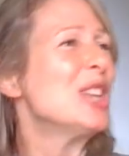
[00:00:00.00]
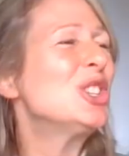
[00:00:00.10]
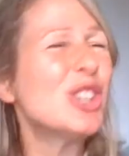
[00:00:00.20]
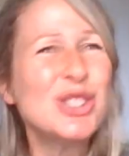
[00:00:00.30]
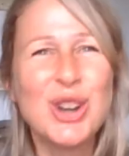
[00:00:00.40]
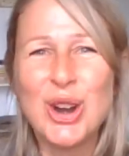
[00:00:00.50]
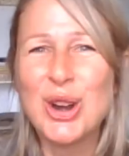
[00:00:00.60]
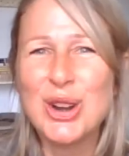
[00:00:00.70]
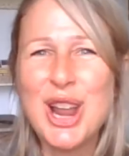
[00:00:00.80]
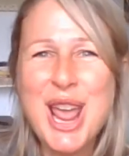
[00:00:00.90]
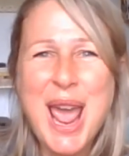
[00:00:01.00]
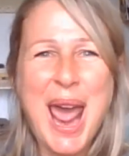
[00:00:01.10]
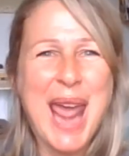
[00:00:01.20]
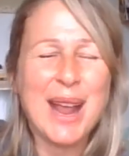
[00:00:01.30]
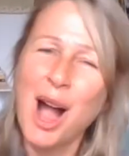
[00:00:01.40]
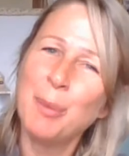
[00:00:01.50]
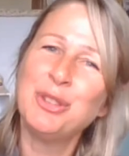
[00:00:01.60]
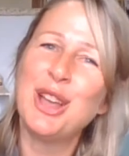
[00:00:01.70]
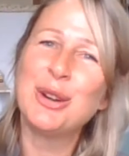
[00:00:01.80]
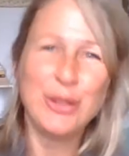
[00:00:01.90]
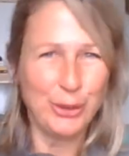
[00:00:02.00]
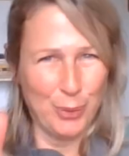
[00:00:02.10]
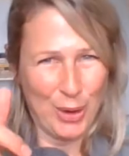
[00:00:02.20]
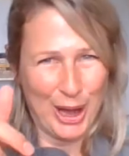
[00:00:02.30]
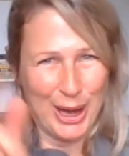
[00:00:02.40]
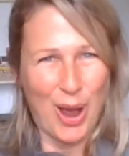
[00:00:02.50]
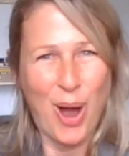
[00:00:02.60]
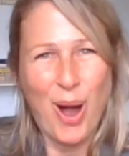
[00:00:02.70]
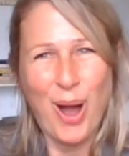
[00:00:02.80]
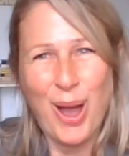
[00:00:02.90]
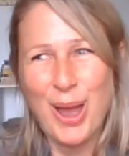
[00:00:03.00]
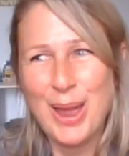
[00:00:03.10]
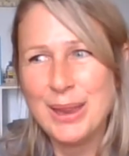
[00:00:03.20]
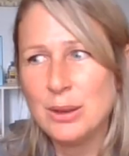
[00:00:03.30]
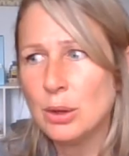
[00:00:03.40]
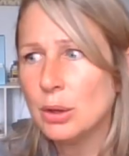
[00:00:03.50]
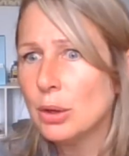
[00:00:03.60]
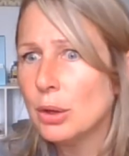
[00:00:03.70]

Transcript: Just heard a commentator this morning on,